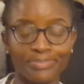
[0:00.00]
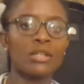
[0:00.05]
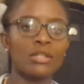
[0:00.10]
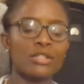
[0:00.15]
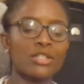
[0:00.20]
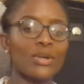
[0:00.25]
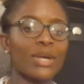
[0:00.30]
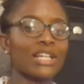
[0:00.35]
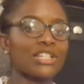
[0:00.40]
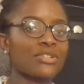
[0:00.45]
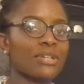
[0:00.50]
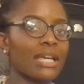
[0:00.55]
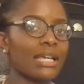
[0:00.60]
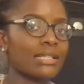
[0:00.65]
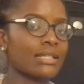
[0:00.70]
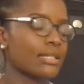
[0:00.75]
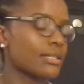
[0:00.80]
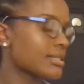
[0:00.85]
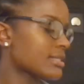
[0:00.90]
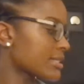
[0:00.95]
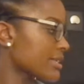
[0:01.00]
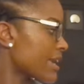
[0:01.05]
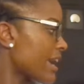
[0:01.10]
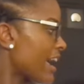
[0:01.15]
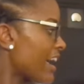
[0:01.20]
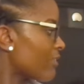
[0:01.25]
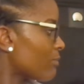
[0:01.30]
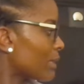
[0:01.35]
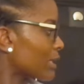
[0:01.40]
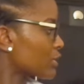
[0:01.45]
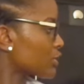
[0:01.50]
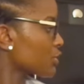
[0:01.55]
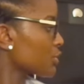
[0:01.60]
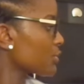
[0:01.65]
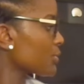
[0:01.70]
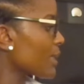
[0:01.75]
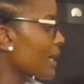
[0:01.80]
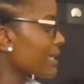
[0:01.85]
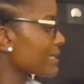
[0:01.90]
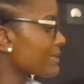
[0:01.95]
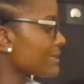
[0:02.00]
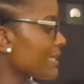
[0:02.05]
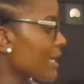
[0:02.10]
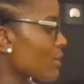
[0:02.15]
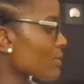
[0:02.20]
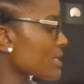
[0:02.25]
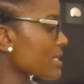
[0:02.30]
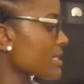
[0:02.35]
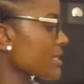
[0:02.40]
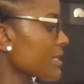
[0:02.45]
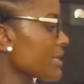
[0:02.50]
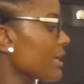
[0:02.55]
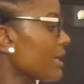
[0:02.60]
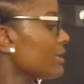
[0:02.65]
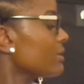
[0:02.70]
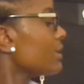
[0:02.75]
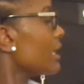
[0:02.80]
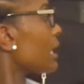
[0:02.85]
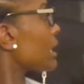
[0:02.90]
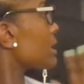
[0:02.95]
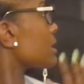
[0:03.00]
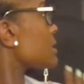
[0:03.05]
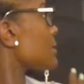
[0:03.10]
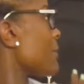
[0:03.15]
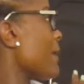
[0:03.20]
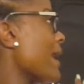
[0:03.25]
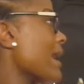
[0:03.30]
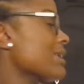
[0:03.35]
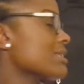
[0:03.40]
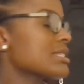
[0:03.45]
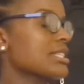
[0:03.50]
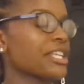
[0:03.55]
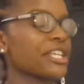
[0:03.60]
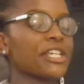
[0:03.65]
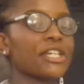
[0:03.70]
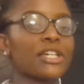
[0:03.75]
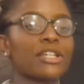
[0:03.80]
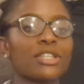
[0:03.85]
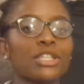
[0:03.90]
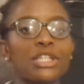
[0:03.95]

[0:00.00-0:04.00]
So as you guys can see, I have my two Delcy luggage bags here.